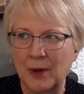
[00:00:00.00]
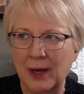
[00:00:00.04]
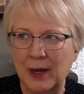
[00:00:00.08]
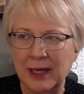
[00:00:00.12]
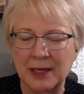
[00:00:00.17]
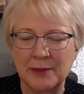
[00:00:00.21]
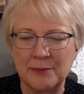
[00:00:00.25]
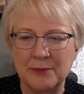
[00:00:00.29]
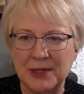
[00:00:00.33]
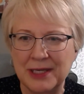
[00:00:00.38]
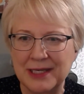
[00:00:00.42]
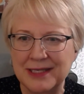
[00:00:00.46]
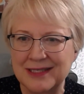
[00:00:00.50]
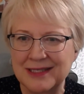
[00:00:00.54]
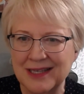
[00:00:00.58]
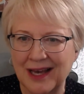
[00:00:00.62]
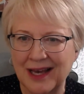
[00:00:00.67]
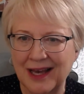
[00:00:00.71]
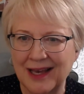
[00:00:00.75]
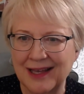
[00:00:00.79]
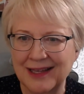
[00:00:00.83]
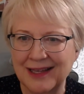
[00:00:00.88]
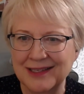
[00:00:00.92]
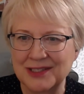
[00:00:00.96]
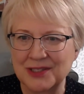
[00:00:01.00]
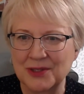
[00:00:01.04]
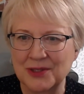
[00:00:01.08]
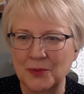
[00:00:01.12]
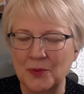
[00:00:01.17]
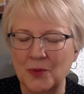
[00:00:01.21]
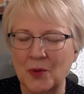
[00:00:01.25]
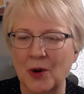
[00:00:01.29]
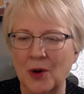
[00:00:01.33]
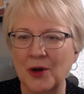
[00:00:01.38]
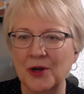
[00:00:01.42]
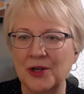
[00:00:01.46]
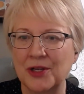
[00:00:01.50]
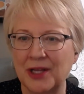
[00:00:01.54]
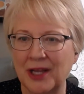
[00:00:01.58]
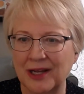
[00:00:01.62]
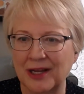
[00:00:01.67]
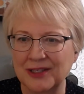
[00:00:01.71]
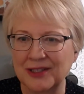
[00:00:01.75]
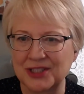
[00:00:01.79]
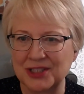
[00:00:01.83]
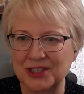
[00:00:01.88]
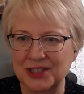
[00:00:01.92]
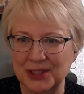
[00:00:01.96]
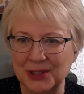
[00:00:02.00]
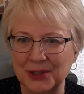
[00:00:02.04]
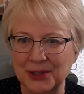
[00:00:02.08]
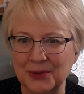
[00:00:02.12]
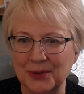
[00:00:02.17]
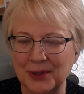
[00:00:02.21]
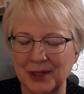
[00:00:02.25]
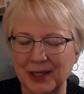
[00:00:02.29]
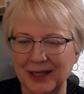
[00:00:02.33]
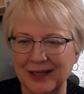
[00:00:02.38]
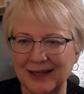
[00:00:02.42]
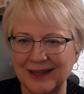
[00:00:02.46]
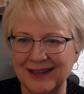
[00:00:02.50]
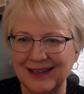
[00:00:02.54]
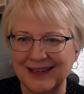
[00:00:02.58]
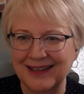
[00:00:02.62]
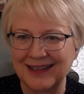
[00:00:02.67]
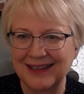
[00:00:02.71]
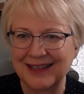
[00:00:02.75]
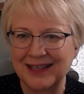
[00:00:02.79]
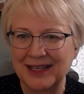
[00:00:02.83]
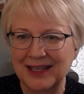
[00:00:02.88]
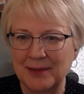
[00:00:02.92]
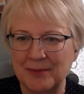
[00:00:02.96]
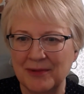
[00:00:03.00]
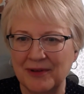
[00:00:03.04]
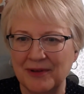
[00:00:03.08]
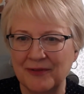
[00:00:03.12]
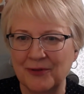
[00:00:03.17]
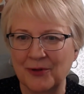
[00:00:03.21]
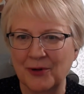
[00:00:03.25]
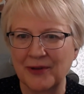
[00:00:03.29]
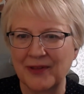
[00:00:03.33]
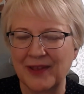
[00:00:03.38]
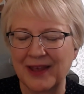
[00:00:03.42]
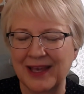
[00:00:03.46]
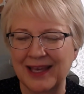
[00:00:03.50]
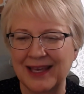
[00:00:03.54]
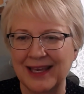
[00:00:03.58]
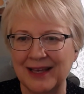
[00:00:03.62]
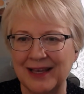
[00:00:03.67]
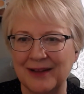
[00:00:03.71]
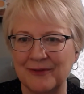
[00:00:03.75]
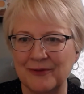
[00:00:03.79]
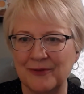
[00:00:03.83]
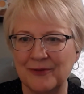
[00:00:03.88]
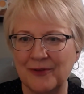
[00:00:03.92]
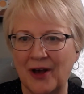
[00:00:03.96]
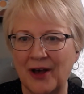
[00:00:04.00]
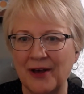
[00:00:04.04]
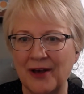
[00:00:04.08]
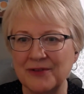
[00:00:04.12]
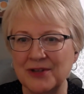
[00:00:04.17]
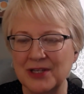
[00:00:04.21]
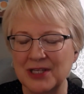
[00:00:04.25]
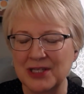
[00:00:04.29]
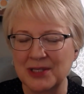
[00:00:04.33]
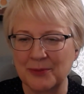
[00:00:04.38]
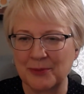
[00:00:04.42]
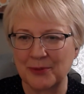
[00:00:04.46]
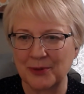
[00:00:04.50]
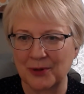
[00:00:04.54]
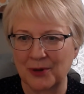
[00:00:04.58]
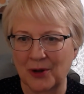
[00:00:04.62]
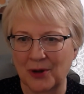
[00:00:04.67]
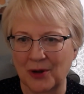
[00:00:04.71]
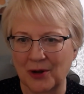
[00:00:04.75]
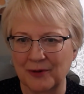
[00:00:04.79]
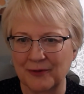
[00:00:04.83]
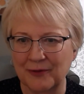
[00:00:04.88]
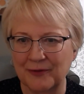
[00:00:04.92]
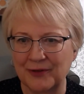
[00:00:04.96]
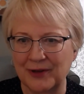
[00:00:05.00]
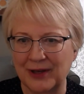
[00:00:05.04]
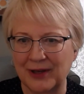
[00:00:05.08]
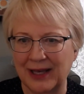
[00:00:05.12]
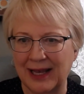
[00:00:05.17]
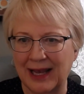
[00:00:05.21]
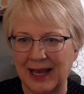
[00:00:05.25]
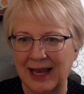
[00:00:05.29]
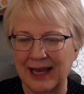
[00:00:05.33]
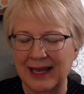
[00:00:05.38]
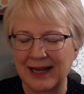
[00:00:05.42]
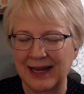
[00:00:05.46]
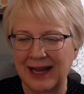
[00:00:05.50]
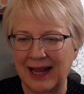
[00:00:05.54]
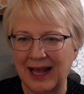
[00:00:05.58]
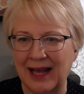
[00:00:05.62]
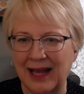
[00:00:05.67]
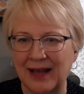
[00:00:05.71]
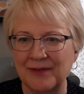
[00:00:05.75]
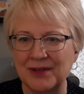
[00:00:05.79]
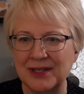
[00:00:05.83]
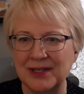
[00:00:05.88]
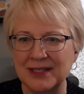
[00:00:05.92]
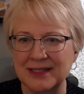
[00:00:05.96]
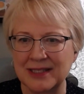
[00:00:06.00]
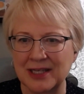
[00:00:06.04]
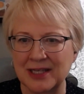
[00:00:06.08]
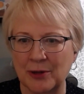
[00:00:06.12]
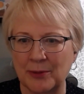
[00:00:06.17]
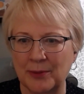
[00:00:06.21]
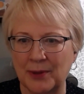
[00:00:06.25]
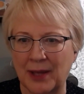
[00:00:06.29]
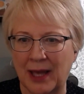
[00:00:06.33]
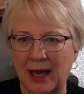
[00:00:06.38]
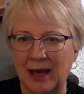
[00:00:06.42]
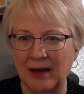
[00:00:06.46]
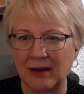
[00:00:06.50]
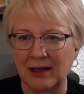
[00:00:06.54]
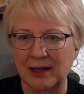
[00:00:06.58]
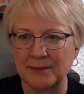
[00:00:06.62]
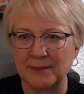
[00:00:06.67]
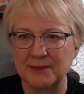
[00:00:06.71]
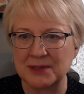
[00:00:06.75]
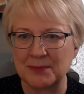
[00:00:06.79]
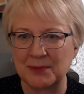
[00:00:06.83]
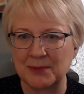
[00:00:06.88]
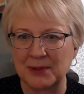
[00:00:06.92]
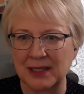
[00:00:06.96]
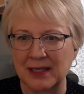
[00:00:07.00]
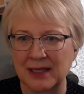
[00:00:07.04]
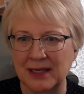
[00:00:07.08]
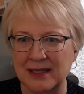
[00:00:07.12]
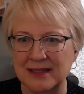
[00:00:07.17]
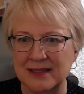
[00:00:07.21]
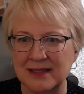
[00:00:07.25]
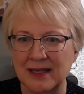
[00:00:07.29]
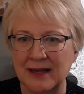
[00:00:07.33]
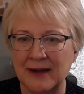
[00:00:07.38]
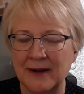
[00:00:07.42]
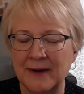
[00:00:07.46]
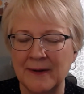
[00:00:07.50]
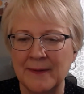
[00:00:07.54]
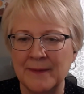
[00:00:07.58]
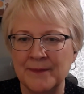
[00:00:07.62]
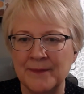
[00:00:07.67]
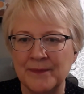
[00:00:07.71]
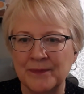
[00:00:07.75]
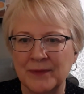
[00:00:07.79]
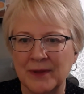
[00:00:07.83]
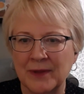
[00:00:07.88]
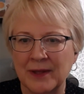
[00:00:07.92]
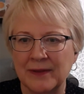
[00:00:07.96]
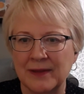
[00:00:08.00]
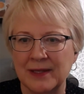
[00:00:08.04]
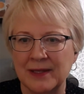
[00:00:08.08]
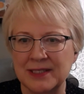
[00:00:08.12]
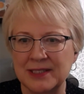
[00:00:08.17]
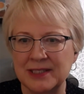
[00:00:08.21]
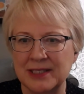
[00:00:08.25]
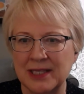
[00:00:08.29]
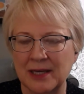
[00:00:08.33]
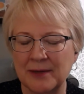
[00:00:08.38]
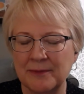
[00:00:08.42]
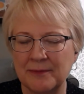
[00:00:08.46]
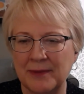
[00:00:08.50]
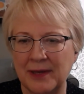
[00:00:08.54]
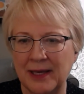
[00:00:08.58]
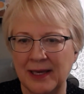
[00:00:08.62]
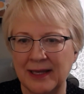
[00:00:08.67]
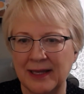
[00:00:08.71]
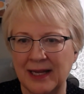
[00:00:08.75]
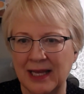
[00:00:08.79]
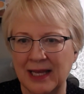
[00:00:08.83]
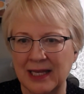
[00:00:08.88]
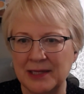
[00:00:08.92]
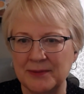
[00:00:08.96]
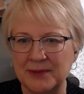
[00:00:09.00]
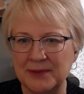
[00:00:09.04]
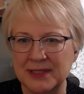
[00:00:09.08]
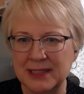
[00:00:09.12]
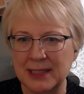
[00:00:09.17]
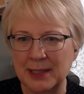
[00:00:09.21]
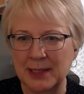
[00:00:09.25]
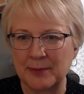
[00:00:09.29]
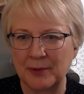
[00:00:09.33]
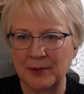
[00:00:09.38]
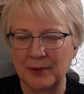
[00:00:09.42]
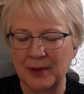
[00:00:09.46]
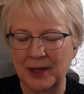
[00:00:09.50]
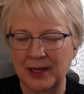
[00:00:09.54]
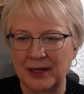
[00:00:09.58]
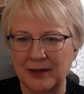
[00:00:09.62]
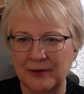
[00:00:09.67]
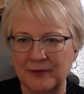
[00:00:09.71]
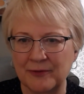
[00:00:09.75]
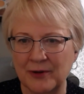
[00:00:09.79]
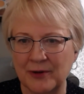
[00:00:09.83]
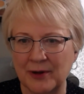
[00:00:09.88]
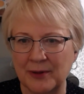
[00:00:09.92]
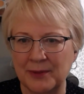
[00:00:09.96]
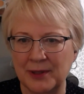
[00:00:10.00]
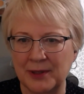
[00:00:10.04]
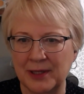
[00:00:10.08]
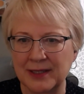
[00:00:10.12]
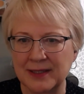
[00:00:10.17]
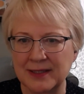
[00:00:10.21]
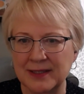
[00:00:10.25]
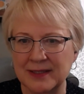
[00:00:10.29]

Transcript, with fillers: what can be done to warn young children before they get involved into mm. pornography mm. and have these terrible outcomes because this young man had to be separated from